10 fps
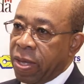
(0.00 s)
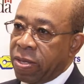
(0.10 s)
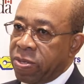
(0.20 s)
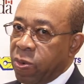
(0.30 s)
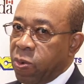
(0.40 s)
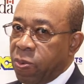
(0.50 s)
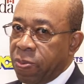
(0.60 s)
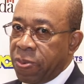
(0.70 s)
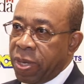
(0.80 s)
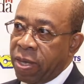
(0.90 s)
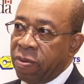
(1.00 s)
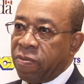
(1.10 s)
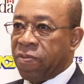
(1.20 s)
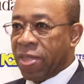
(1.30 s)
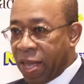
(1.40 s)
So we
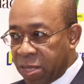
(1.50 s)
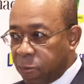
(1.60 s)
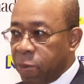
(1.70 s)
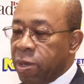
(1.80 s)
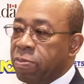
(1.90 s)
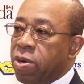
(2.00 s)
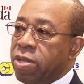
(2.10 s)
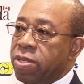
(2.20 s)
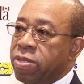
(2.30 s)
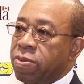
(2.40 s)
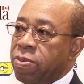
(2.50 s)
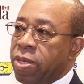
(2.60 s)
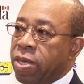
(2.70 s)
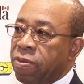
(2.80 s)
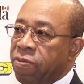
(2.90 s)
finance public bodies, we
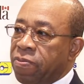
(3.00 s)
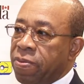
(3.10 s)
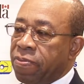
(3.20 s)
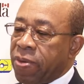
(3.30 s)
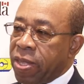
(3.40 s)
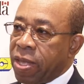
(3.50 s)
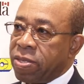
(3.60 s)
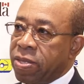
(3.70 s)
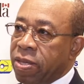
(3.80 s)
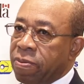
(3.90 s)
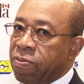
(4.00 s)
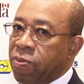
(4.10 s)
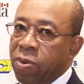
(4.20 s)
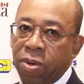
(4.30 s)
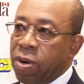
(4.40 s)
give financing
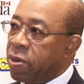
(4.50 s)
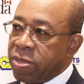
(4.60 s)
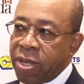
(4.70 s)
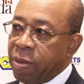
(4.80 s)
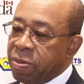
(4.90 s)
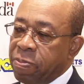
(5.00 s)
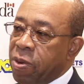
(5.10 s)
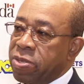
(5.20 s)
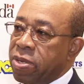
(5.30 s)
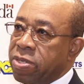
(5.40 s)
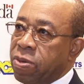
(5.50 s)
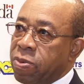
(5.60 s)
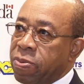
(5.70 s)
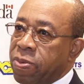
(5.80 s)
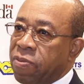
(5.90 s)
for all types of projects. So
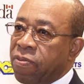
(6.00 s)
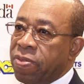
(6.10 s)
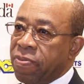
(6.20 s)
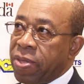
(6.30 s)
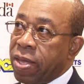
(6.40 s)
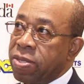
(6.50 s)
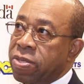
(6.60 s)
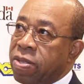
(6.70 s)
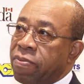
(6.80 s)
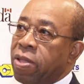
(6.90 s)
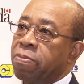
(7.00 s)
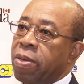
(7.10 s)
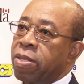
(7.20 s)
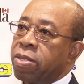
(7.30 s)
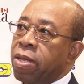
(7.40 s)
we would have financed the
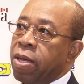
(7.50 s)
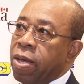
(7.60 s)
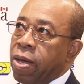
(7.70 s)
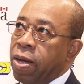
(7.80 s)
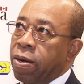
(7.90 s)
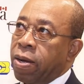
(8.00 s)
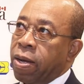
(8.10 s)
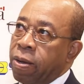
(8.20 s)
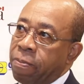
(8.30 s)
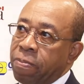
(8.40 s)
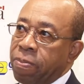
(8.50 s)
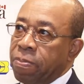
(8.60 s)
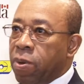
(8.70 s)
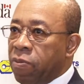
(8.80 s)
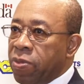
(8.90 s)
development
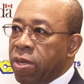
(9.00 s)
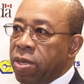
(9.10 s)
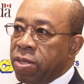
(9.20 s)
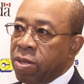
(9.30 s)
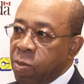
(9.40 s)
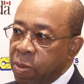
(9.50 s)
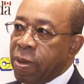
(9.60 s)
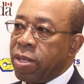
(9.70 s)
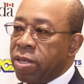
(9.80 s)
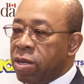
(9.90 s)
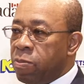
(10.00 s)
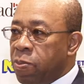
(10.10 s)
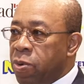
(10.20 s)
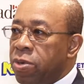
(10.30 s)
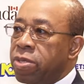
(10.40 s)
of the Norman Manley
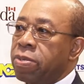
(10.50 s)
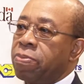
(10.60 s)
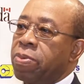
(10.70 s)
Airport.